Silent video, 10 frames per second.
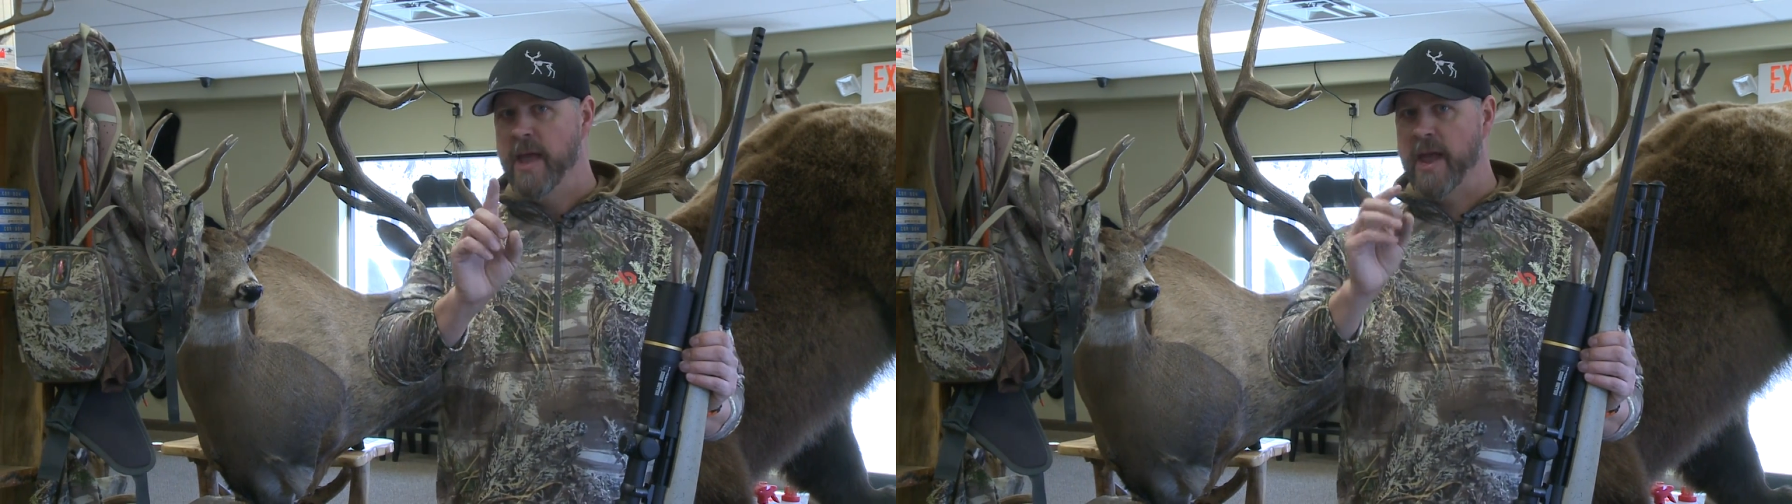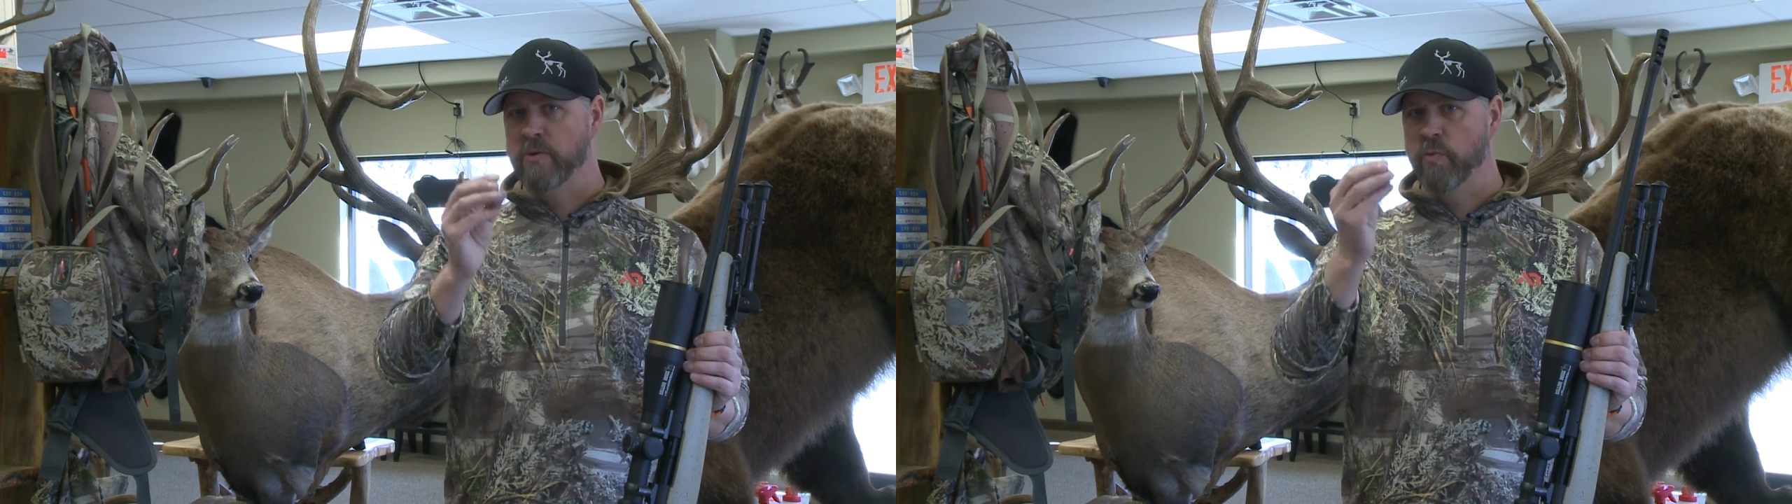
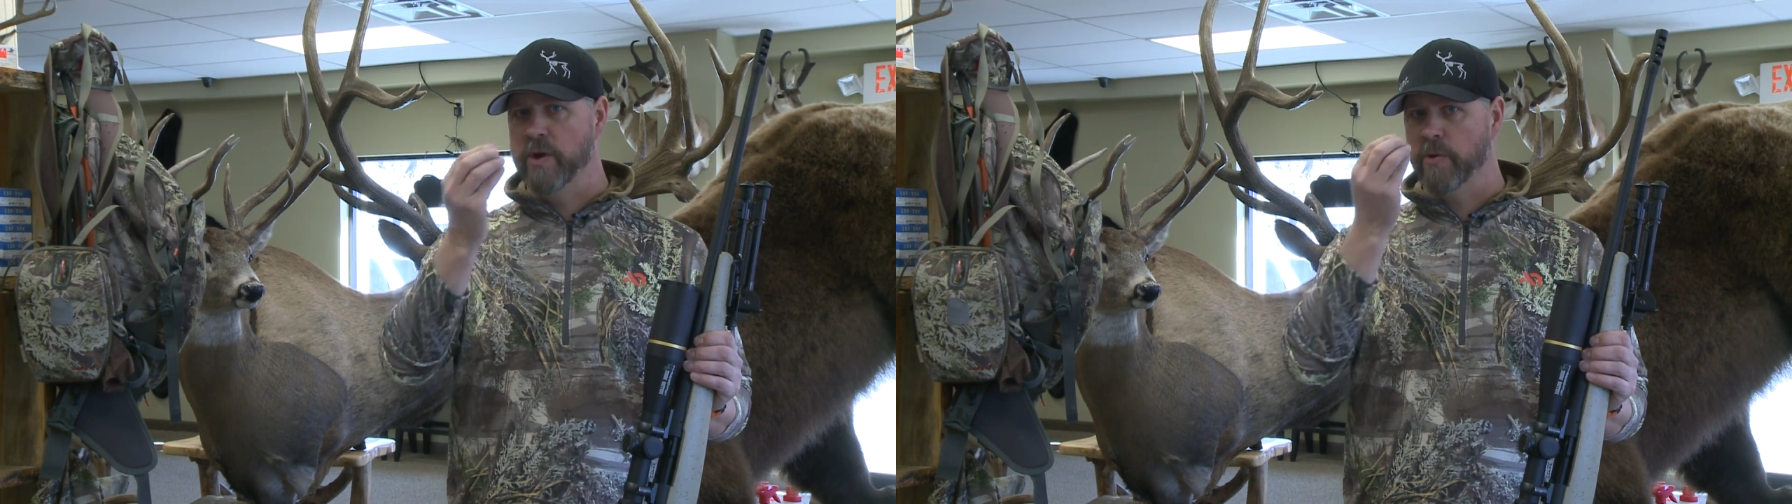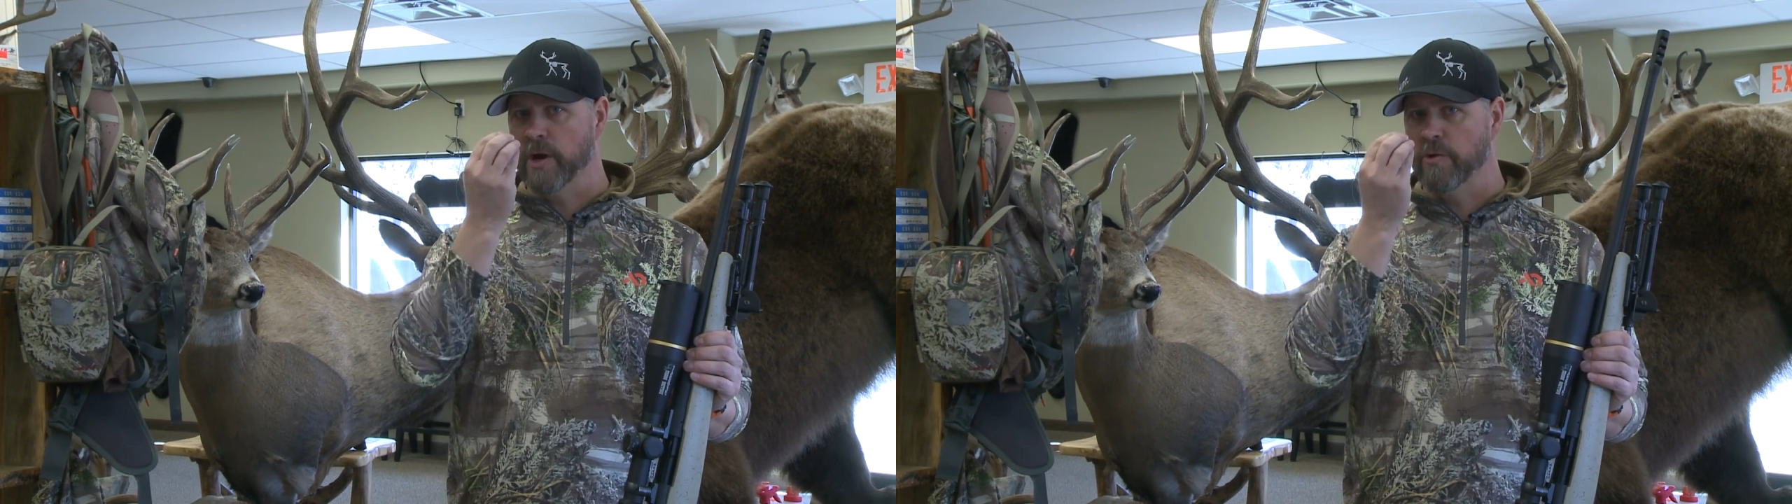And we
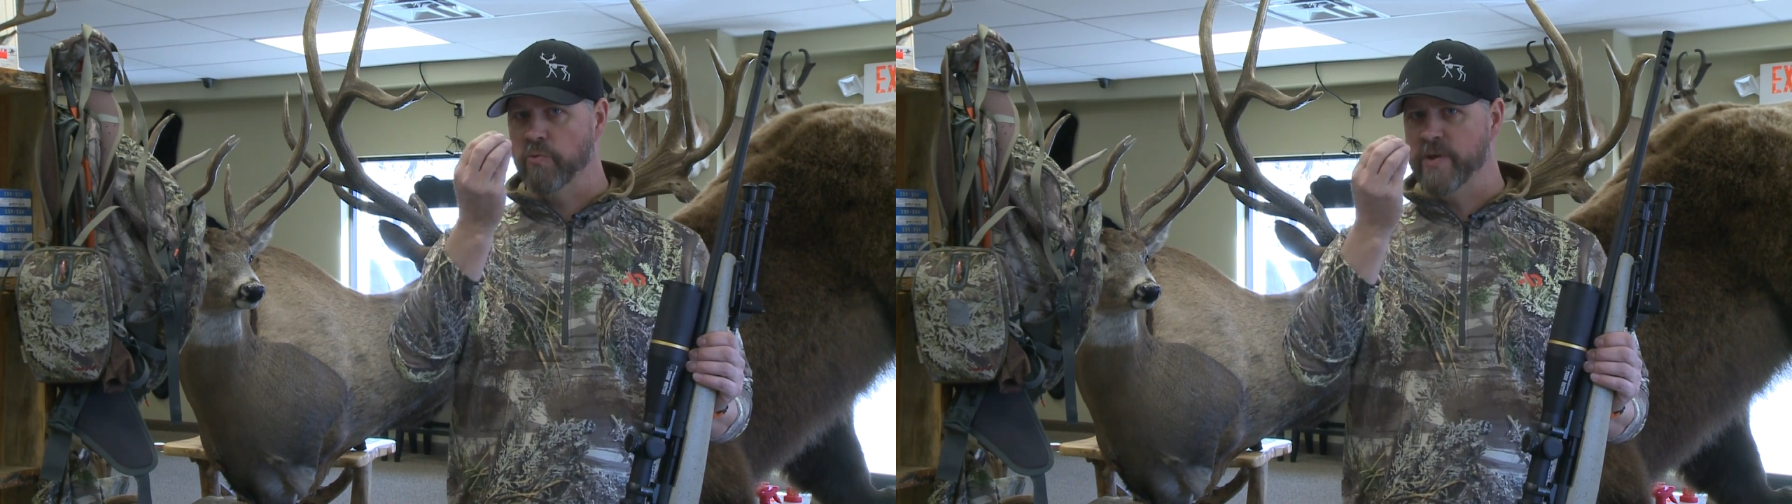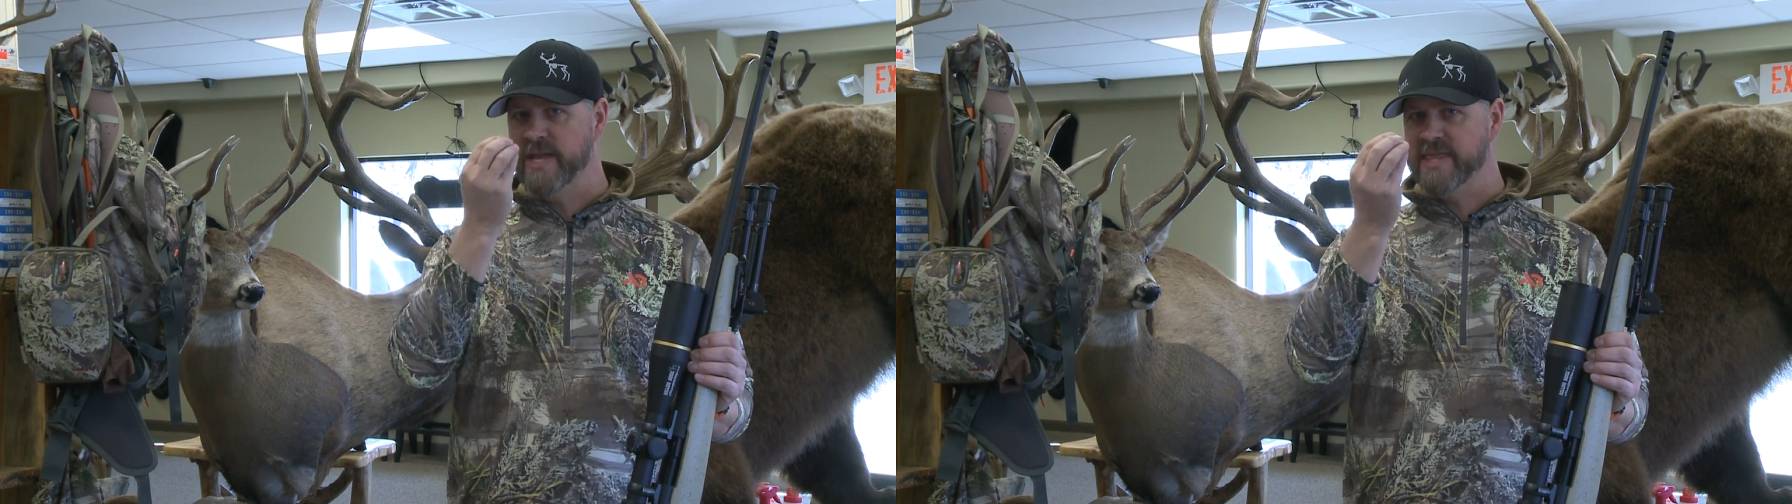were going to
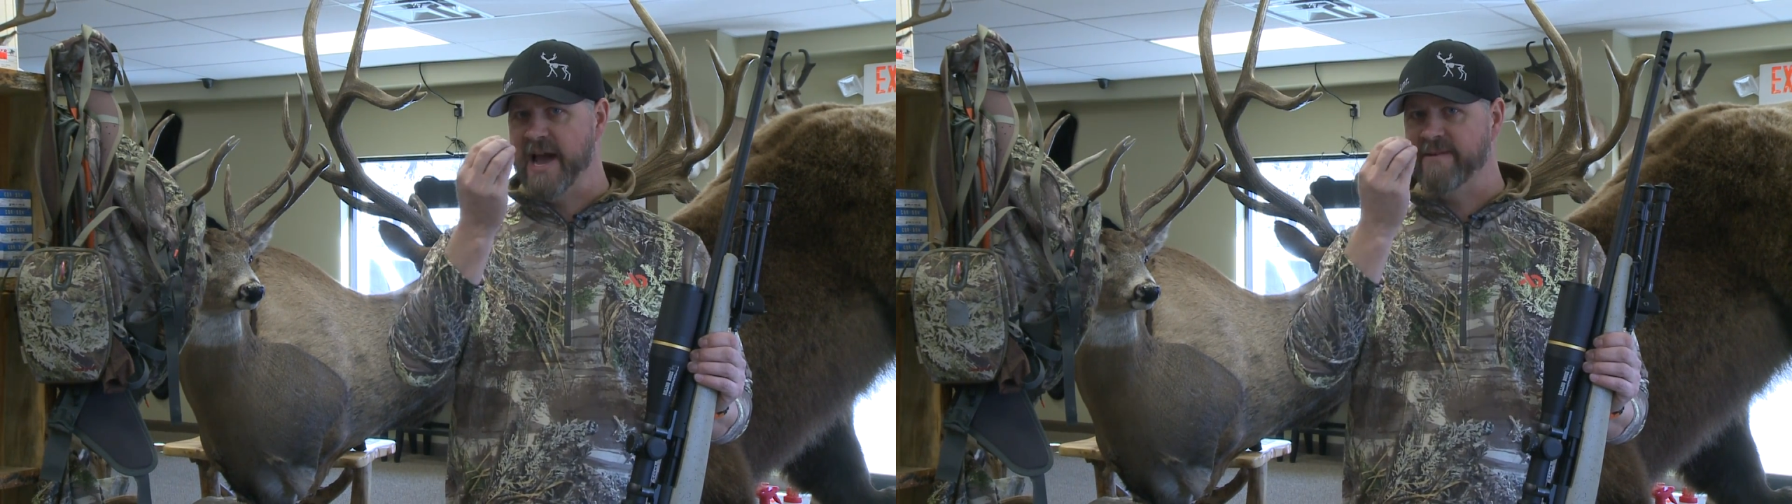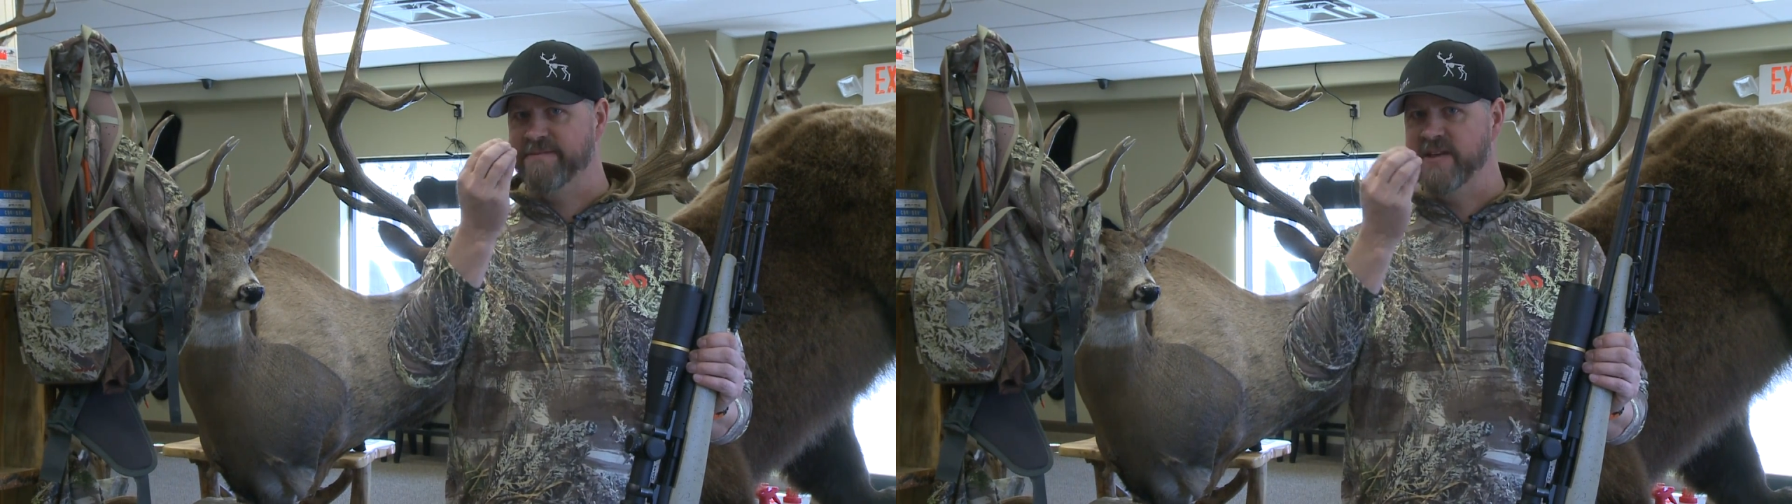read
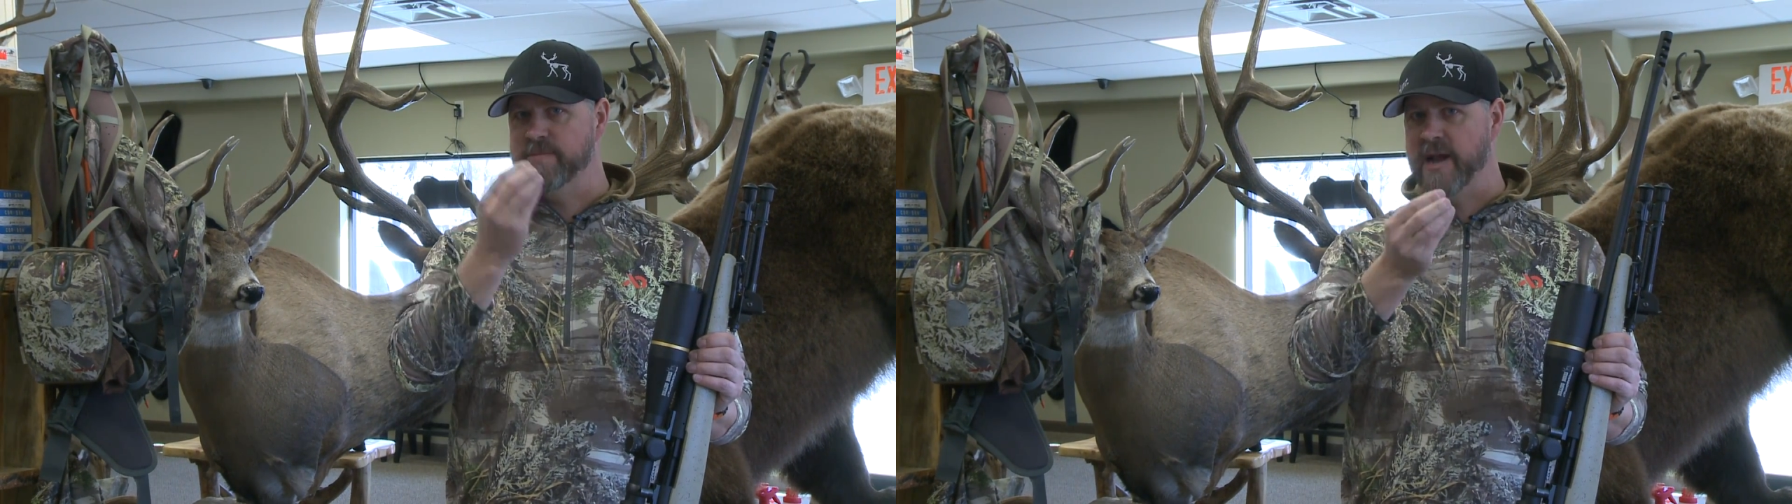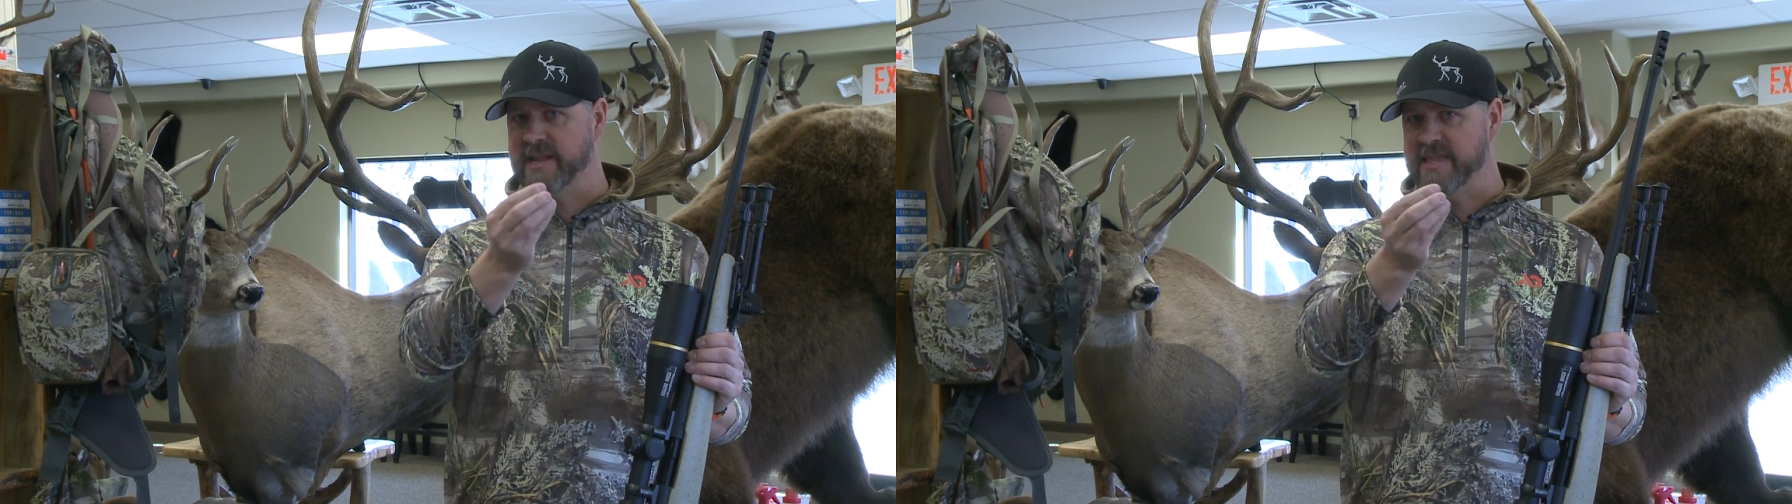that feedback